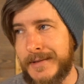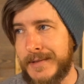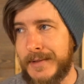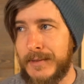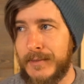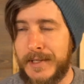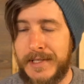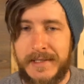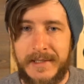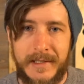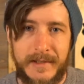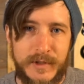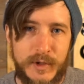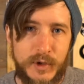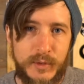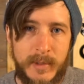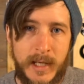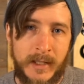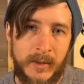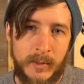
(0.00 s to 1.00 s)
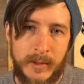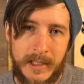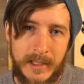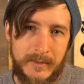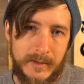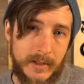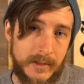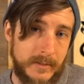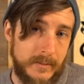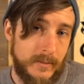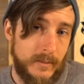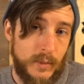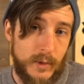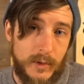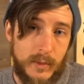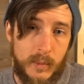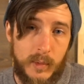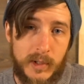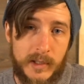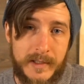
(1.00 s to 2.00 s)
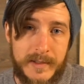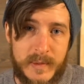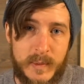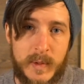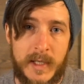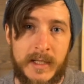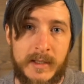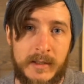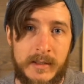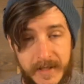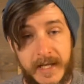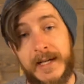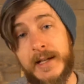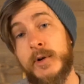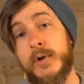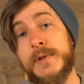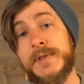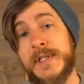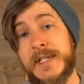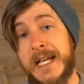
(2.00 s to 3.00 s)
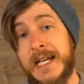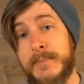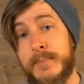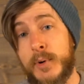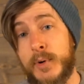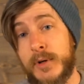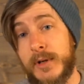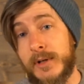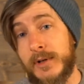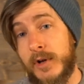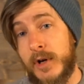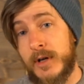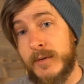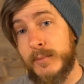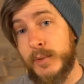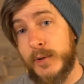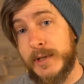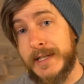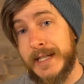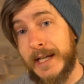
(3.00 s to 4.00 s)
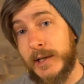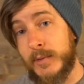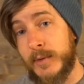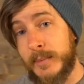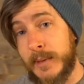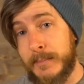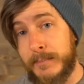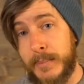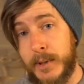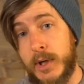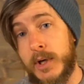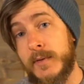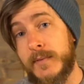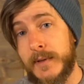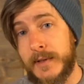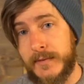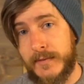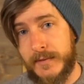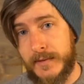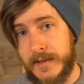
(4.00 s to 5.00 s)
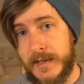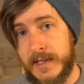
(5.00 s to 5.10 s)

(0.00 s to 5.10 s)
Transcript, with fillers: there's no reason a 2x whatever wouldn't work as well. An old skateboard or longboard deck would be perfect for